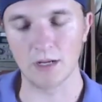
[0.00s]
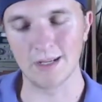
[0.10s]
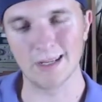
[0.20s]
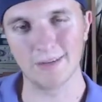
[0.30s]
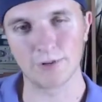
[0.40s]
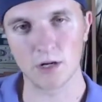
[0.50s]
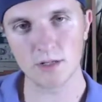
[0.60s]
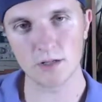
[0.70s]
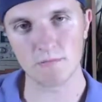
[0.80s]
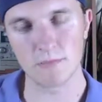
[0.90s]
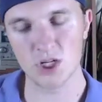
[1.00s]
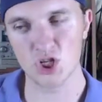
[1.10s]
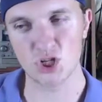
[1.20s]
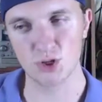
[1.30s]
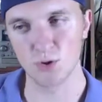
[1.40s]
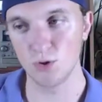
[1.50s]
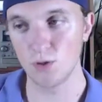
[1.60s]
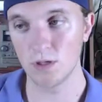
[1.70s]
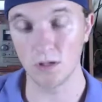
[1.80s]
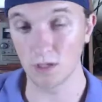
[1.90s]
If Gardner
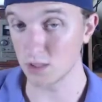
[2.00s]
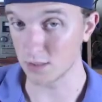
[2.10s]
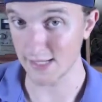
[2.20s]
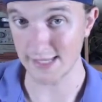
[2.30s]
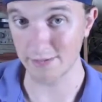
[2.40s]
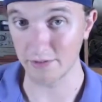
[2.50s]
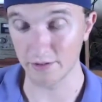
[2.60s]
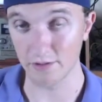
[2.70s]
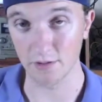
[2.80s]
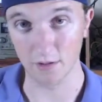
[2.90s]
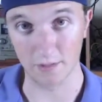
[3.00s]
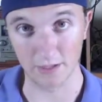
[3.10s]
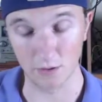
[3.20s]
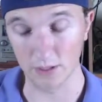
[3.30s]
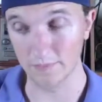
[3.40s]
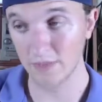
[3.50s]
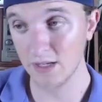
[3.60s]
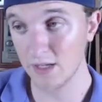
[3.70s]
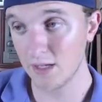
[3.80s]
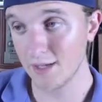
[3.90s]
Minshew, ugliest name I've ever heard, by the way,
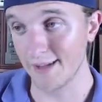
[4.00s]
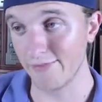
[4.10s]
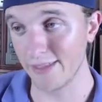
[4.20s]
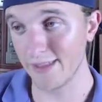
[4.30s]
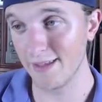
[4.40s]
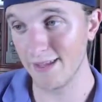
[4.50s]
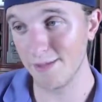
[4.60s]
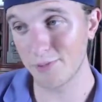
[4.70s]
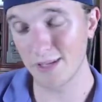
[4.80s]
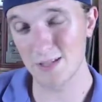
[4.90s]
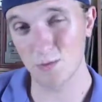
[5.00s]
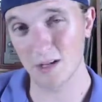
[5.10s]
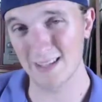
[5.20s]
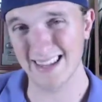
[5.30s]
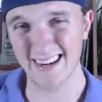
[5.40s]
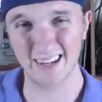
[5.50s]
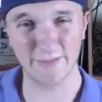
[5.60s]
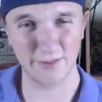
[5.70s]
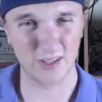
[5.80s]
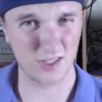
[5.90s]
he plays well, is that
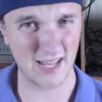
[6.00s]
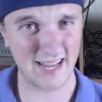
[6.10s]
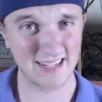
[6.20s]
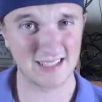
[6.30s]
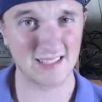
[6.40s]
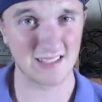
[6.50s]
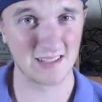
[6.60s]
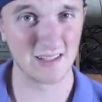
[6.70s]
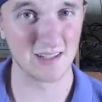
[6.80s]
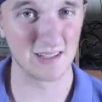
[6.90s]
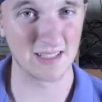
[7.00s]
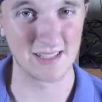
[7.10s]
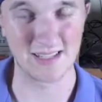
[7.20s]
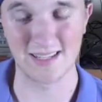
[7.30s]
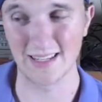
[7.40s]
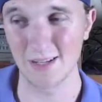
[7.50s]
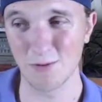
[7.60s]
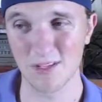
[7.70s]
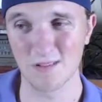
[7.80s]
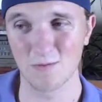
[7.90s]
enough for the Jags? Because he
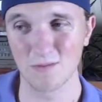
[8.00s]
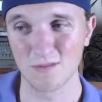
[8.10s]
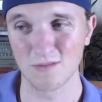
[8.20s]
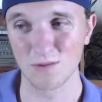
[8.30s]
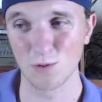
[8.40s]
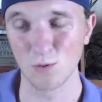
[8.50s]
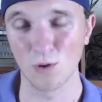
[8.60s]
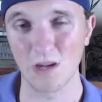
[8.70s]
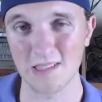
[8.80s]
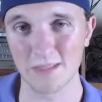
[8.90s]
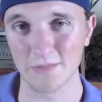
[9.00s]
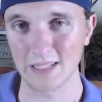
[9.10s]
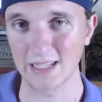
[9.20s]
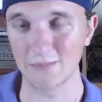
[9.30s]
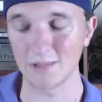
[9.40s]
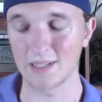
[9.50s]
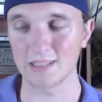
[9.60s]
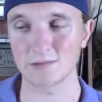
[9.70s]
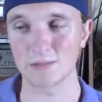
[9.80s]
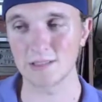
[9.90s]
wasn't who lost them the game
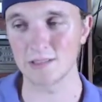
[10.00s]
last week.